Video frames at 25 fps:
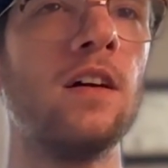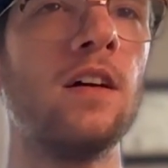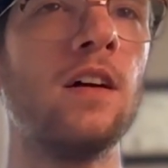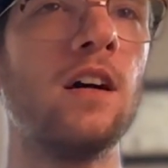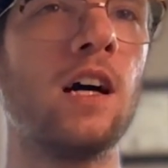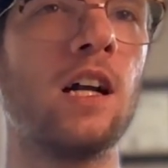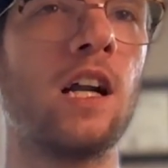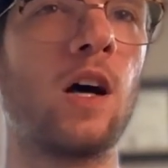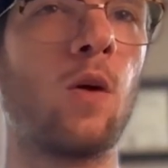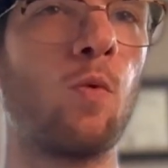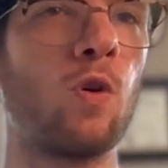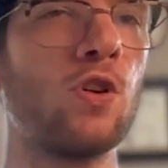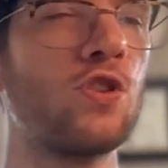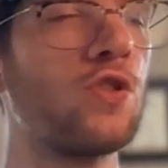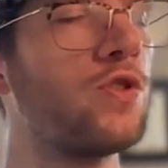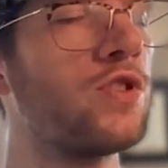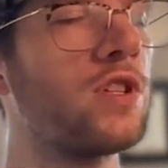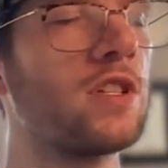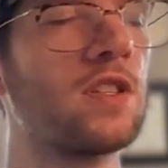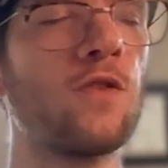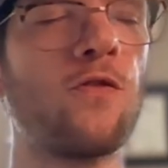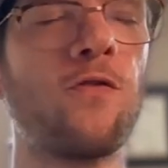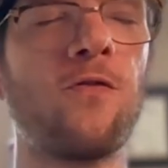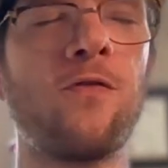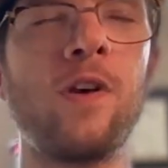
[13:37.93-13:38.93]
And I want you just
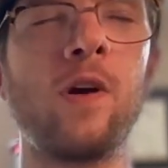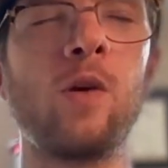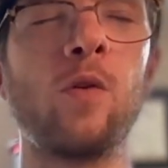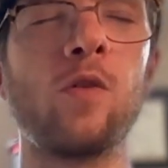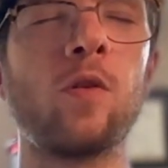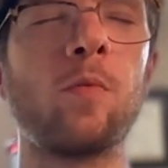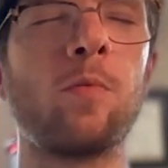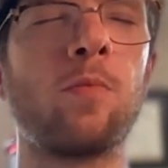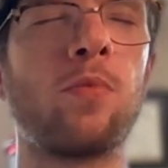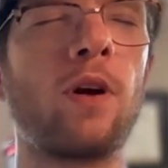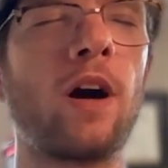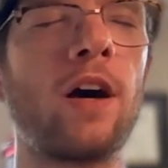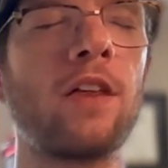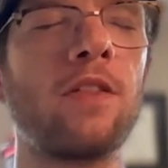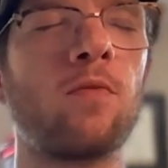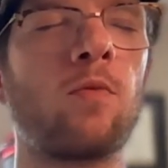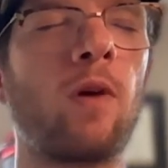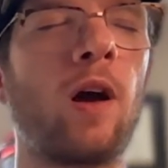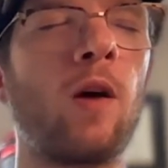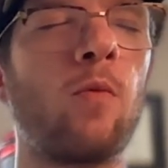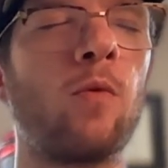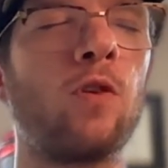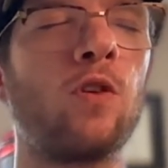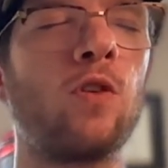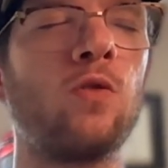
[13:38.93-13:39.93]
to feel the breath
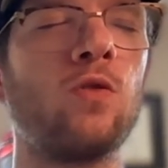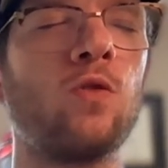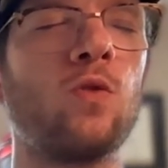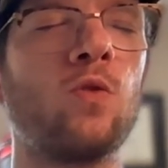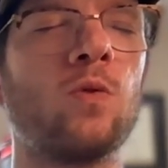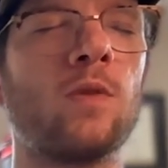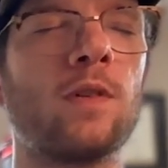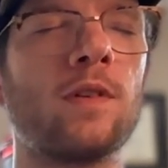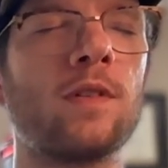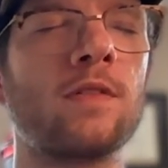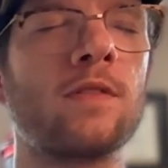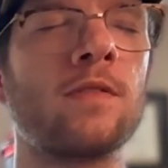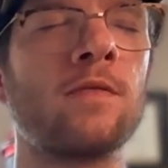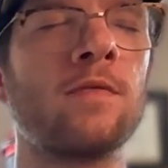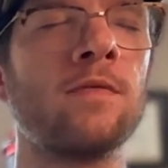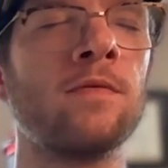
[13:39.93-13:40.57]
right when you do this.